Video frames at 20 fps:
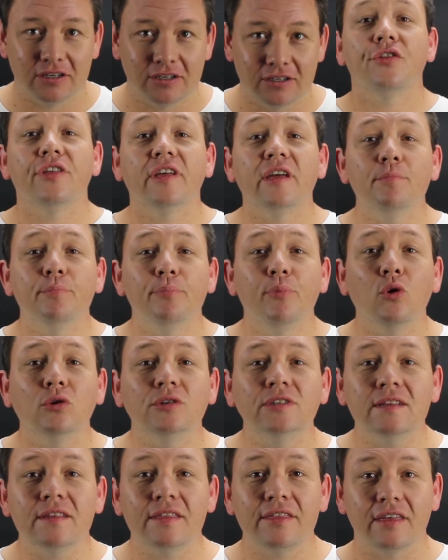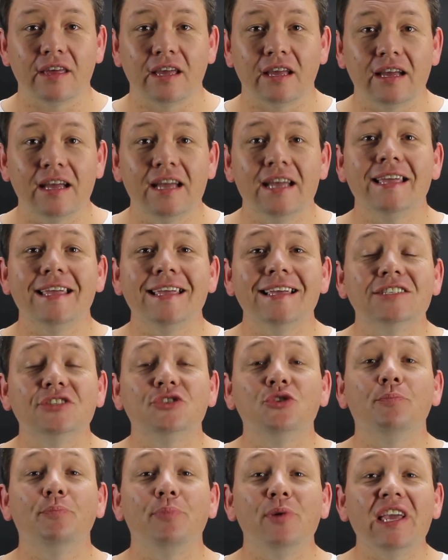The important thing is
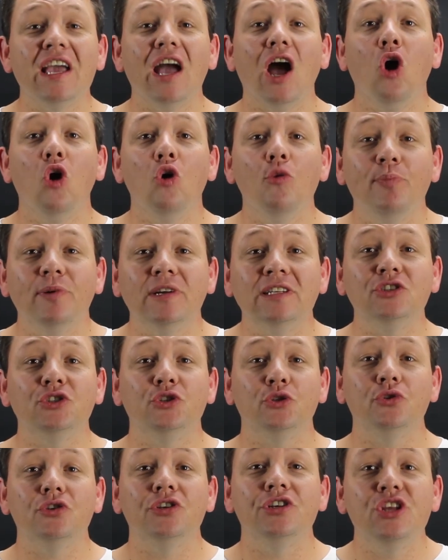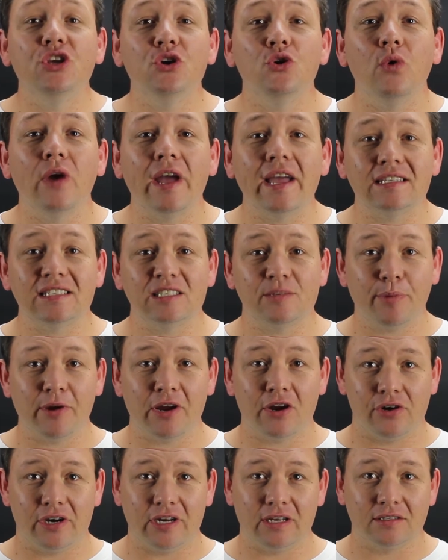to be open to new
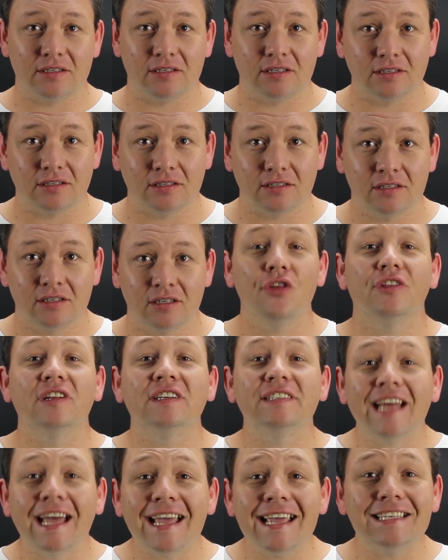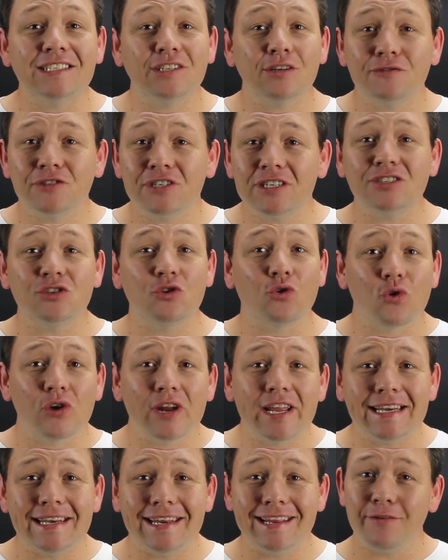experiences. The days of just
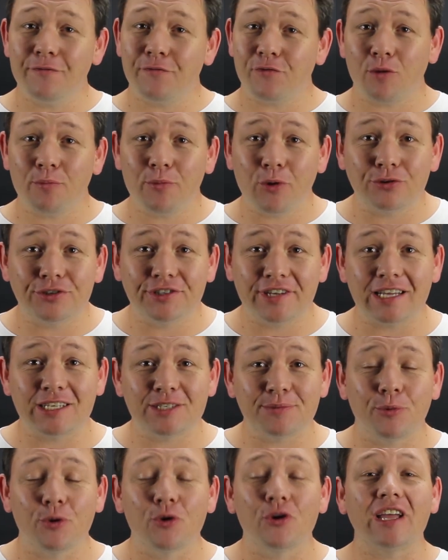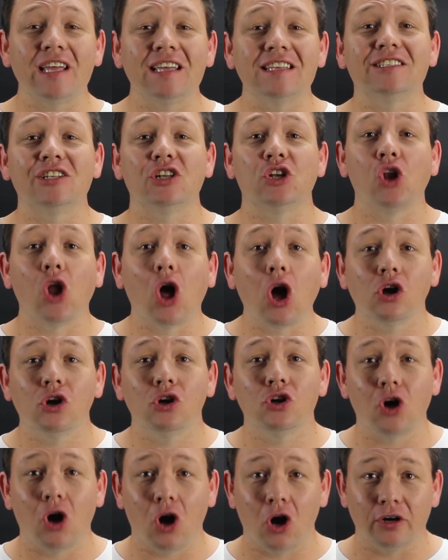reading from your textbook is long
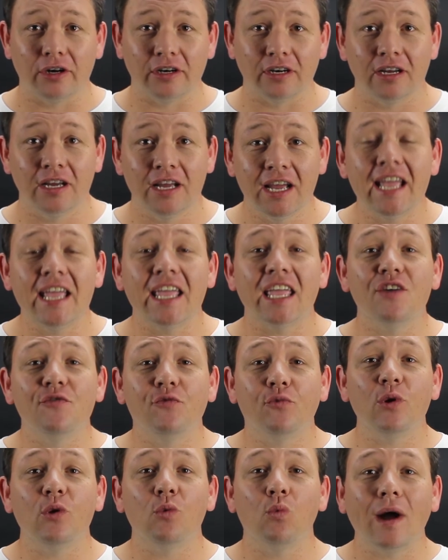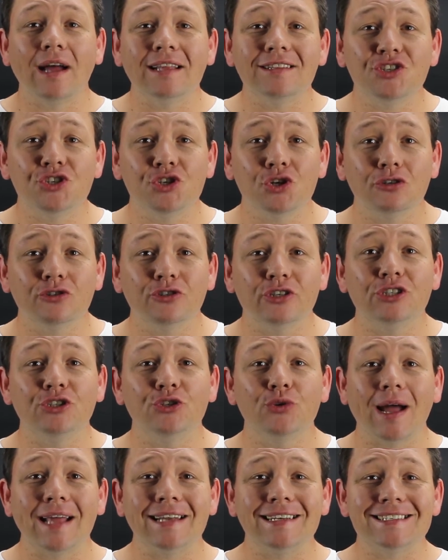gone. If we want children
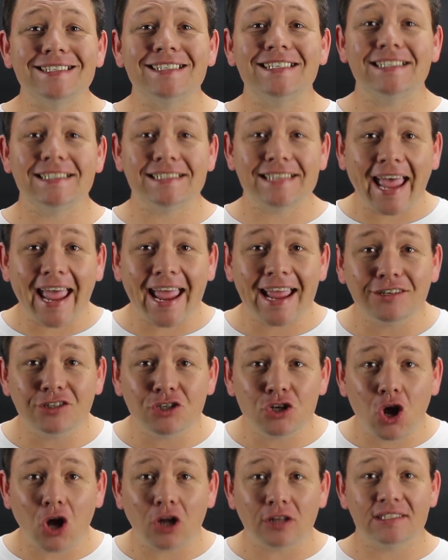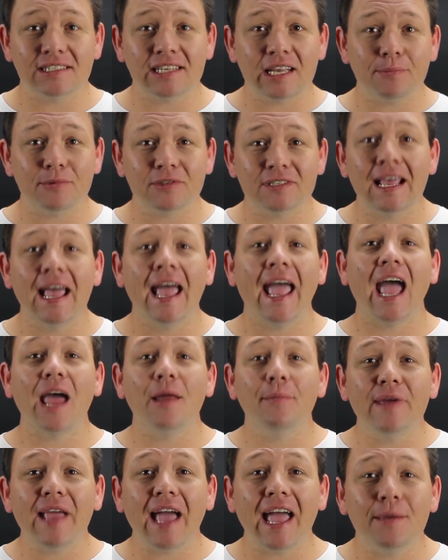to understand concepts
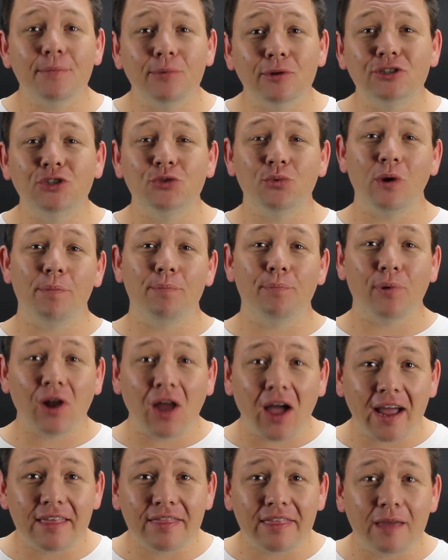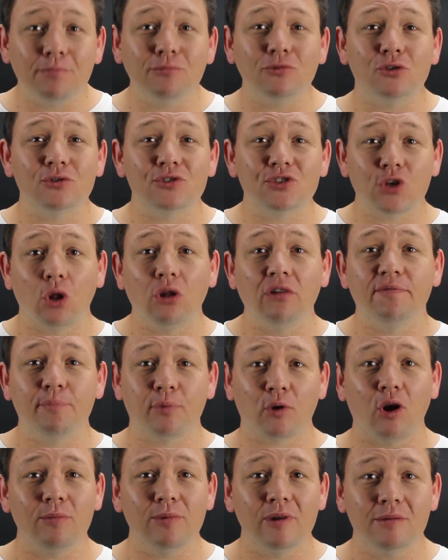and be able to apply them to solve
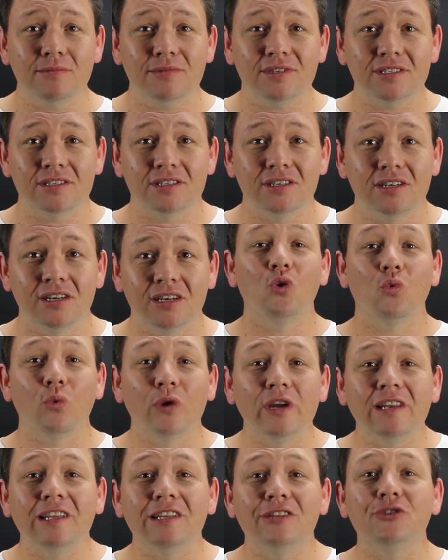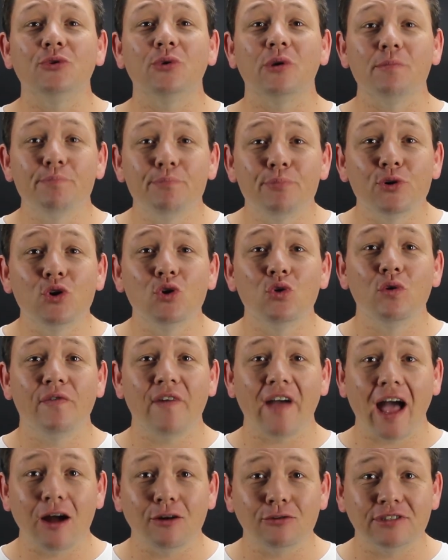problems, we need to
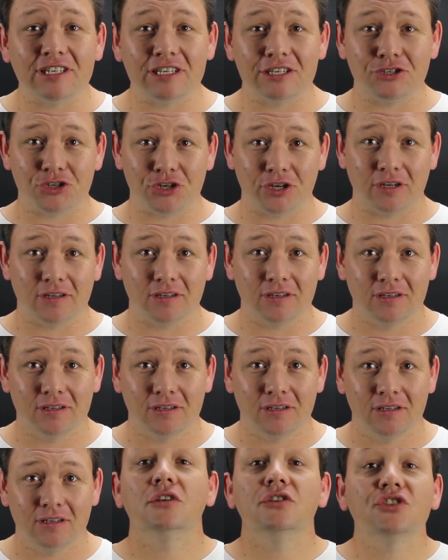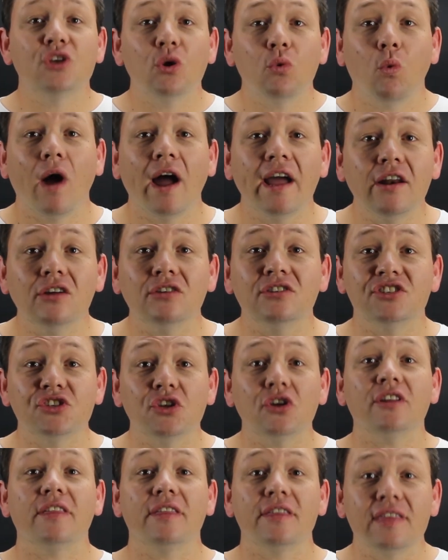improve our teaching. So why not
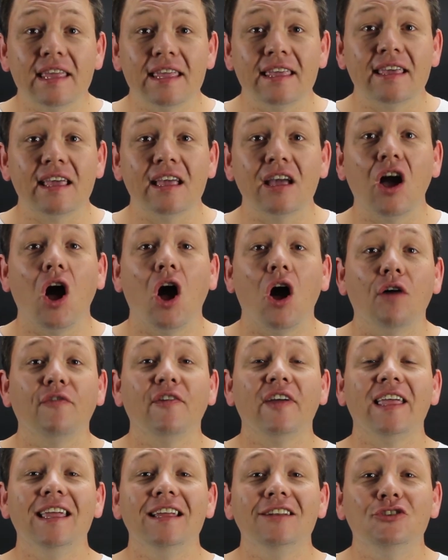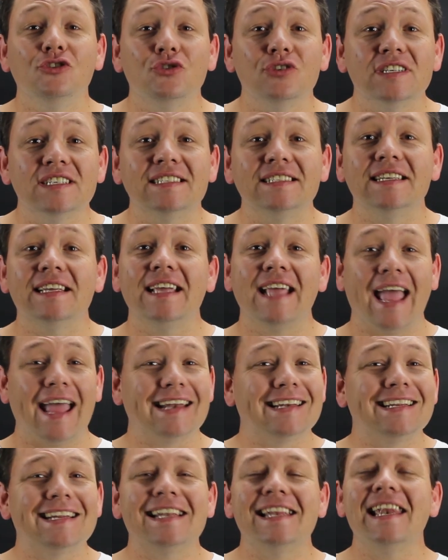start thinking of interesting
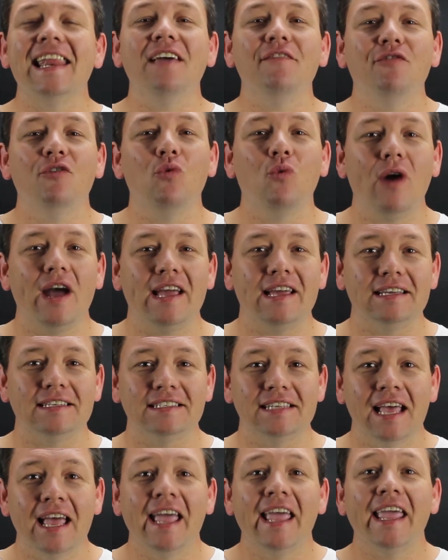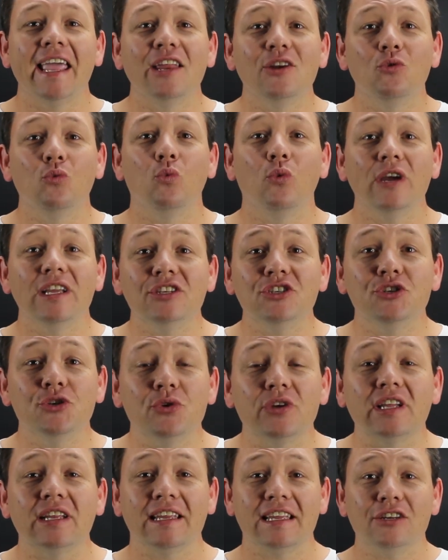and clever ways in which you
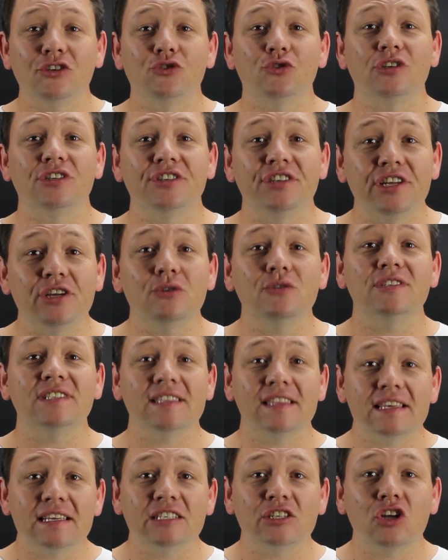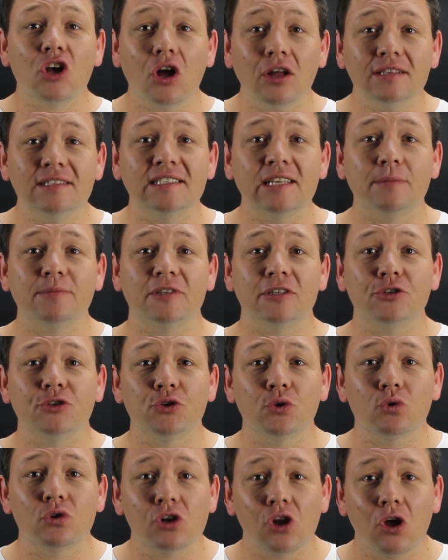can introduce these concepts
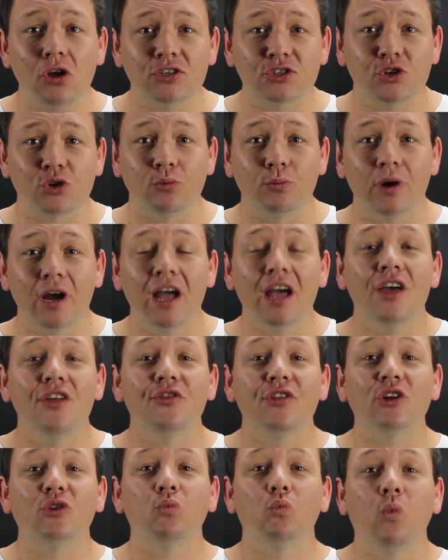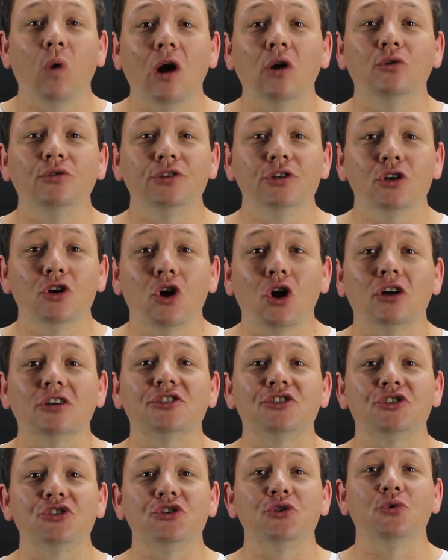into your classroom that won't
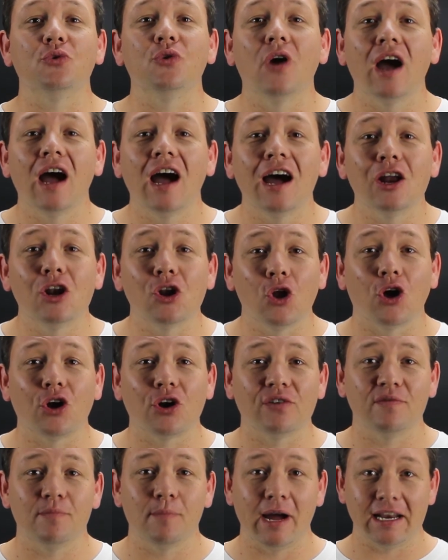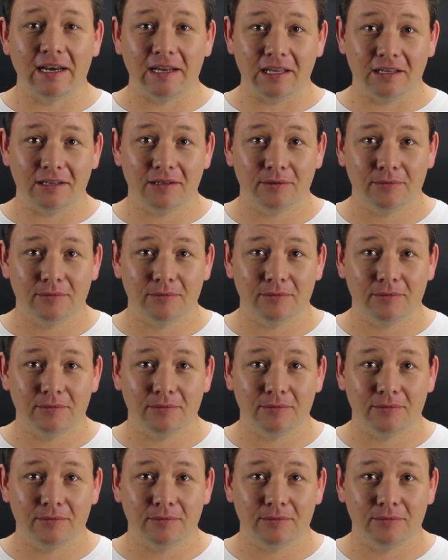cost you a lot of money.